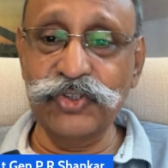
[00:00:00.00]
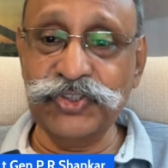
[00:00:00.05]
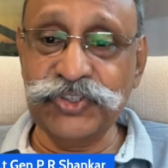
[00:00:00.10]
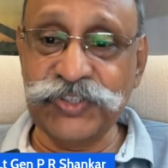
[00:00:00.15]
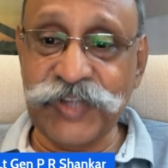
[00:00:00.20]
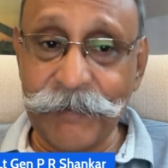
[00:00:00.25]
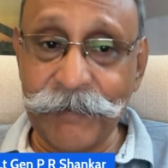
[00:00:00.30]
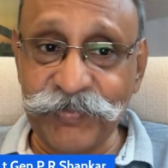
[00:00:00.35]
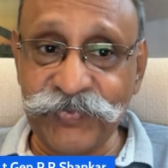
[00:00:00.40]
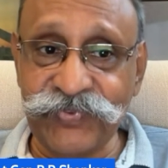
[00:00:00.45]

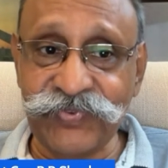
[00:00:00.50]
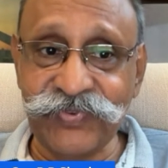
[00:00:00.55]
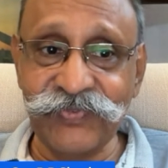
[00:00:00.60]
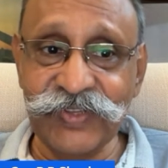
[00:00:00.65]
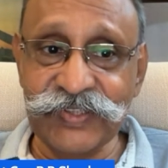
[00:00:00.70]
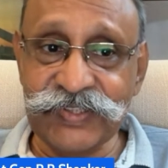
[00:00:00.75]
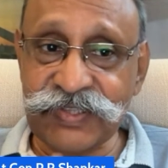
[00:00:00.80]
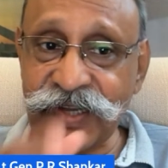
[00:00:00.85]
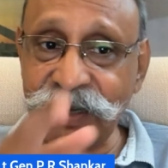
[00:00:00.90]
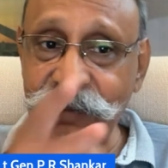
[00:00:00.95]
ships
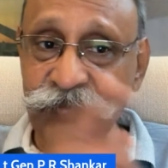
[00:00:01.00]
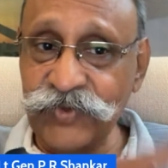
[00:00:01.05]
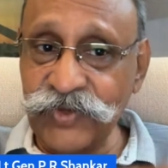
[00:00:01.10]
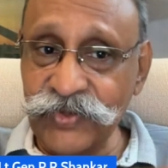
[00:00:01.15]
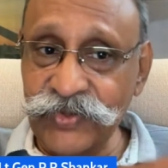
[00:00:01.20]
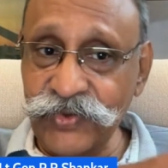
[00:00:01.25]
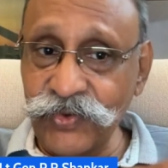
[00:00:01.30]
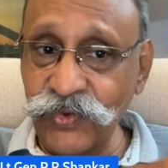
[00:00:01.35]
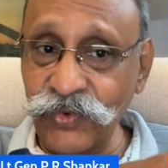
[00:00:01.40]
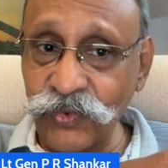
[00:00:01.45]
which come to
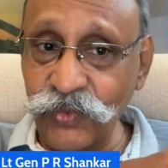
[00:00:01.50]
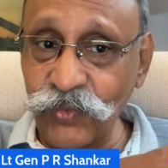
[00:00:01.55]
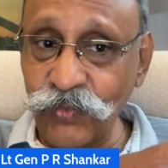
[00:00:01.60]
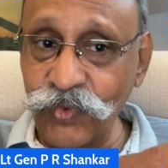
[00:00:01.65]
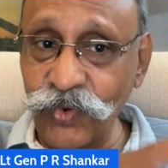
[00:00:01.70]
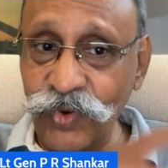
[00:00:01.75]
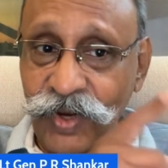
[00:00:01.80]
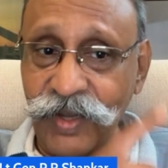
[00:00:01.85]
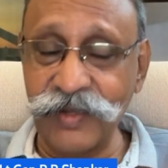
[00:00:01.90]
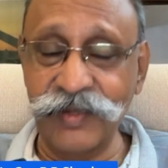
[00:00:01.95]

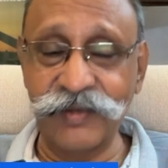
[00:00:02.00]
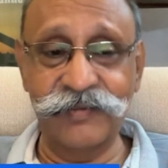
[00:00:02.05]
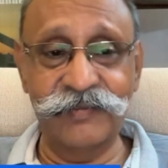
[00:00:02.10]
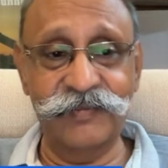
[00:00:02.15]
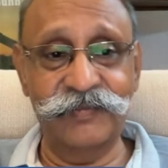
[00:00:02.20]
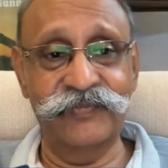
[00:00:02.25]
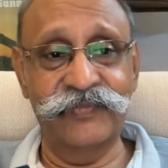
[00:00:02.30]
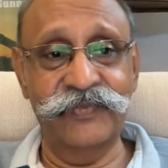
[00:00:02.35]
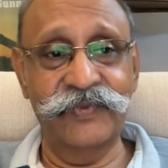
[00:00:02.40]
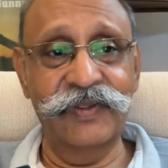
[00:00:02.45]
Wuhan.
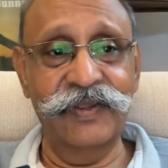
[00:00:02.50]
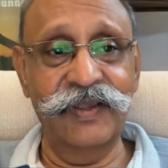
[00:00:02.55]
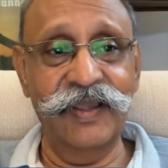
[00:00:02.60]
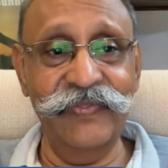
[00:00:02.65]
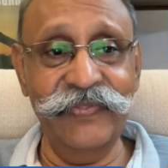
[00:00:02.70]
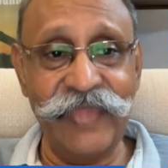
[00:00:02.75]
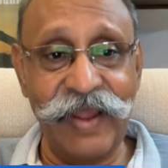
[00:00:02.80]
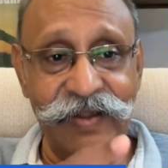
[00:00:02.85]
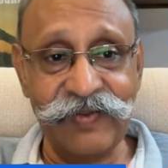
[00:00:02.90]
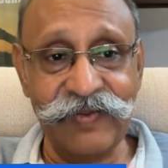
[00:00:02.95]

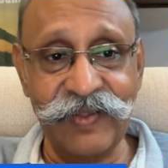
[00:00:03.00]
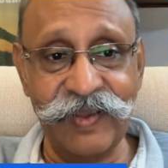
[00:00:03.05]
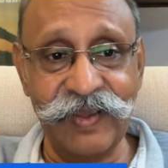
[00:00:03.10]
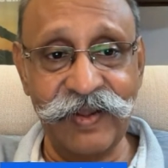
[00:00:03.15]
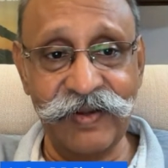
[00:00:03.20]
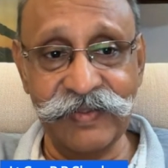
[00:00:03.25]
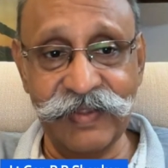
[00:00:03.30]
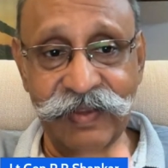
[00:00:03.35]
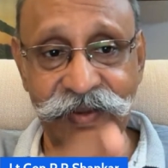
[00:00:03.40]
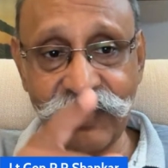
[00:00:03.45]
And that
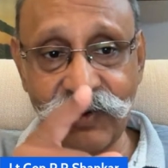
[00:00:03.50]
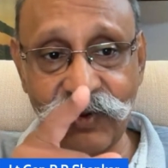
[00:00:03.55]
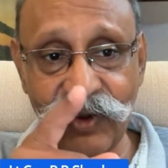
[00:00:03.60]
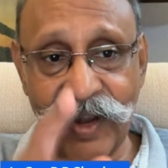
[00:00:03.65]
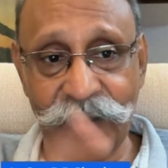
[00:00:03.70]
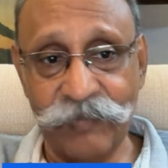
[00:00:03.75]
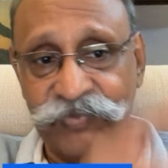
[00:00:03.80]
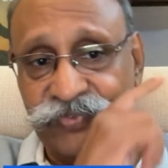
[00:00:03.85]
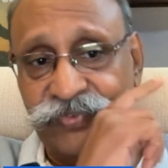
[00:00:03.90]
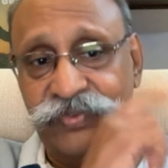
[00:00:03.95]
year they
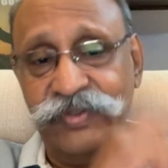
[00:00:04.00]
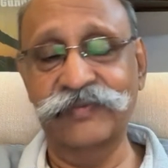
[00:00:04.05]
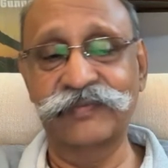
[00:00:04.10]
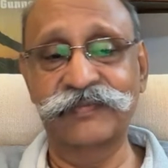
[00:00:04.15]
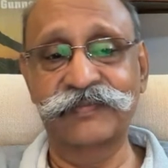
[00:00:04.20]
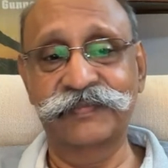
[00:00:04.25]
collapsed.